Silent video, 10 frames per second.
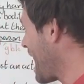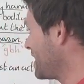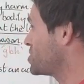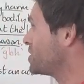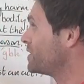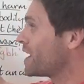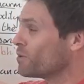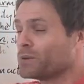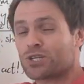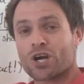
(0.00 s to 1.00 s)
Actually, they
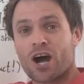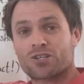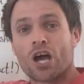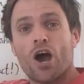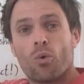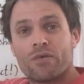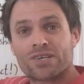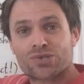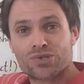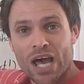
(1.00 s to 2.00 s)
will be charged with
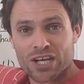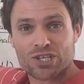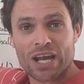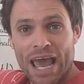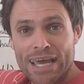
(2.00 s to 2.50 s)
a Section